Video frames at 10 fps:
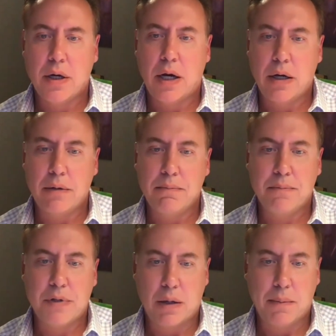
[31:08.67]

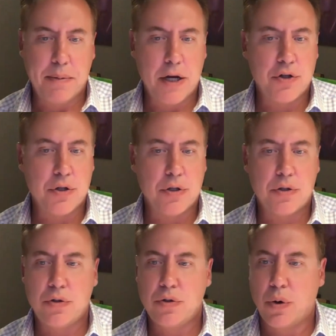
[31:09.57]
I tell my
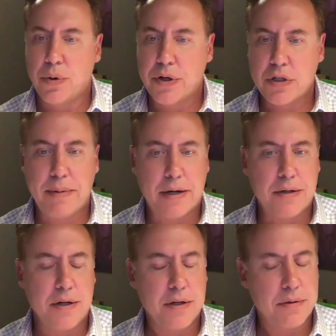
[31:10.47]
patients, don't
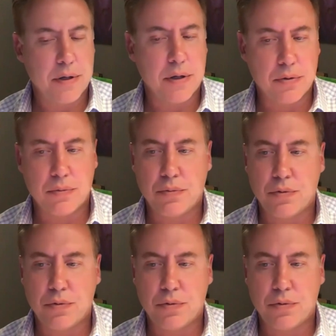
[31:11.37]
expect anything